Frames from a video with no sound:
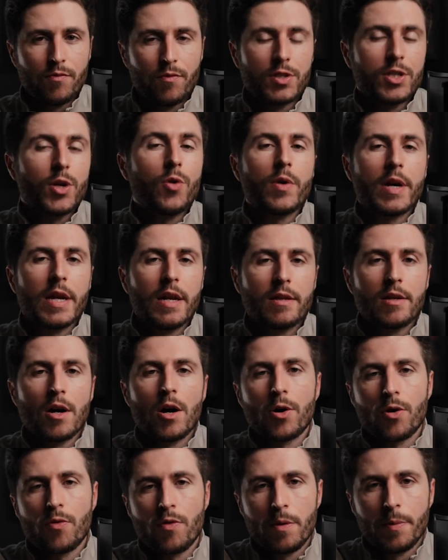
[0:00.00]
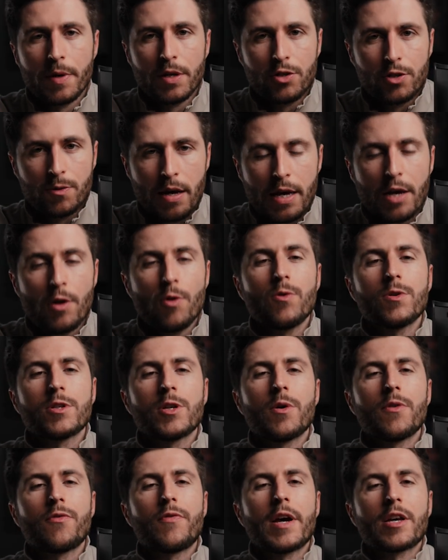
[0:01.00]
resulting in a darker image. It
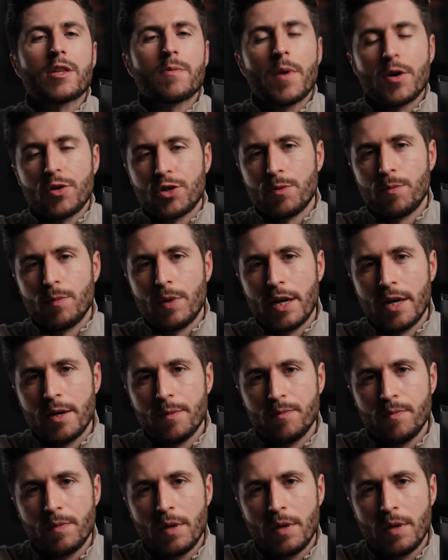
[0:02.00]
also affects motion blur.